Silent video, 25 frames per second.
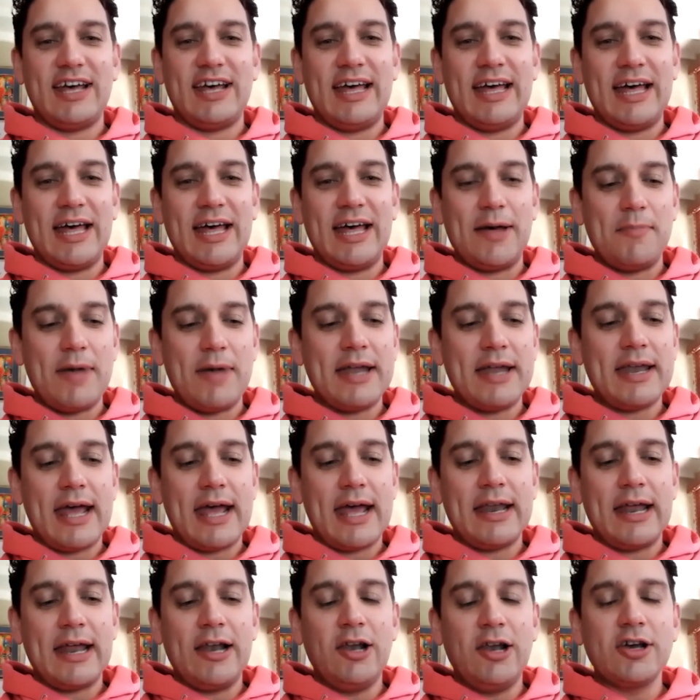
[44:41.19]

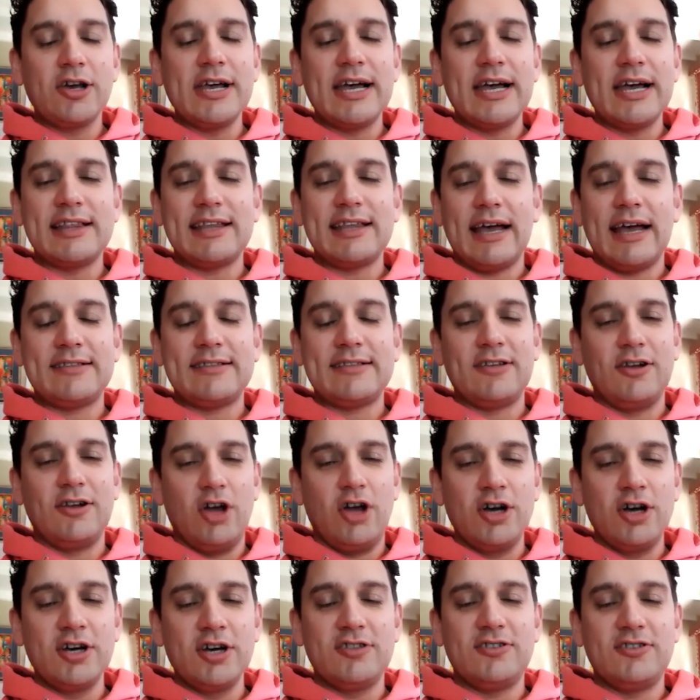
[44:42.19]
and looking at the
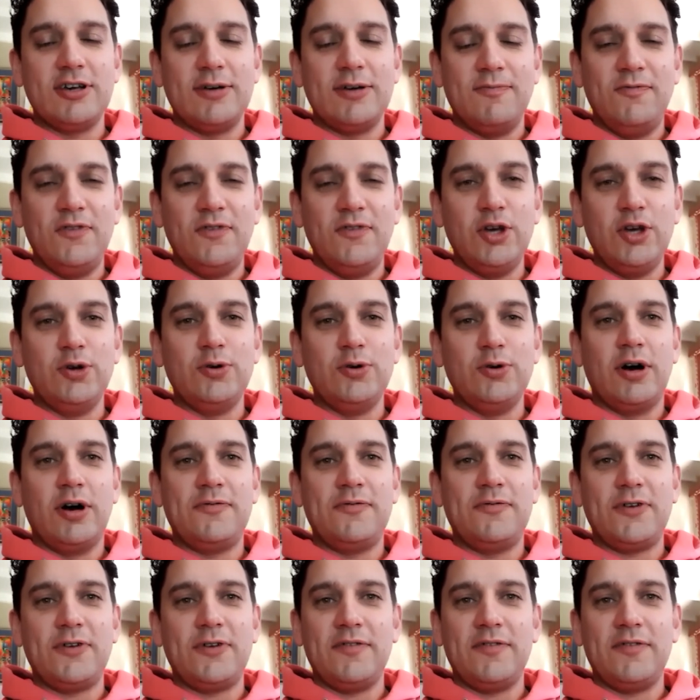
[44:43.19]
longer term view
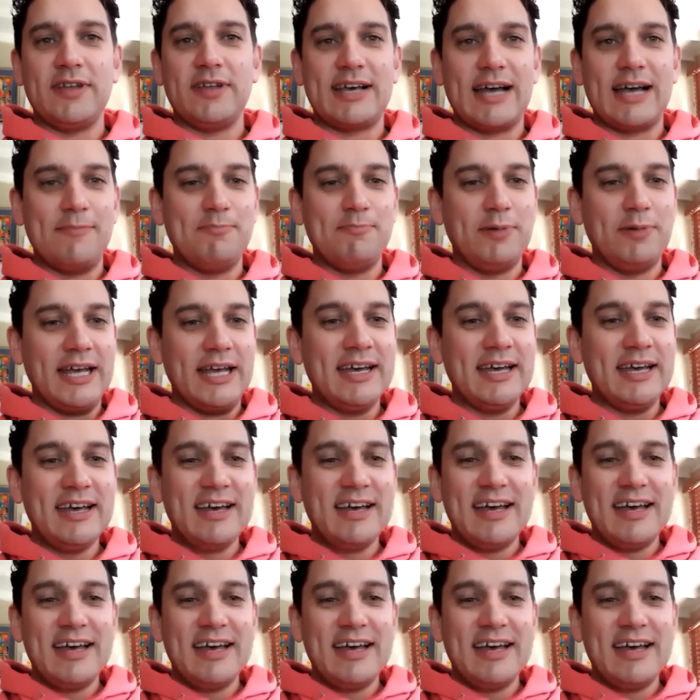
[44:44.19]
of the company.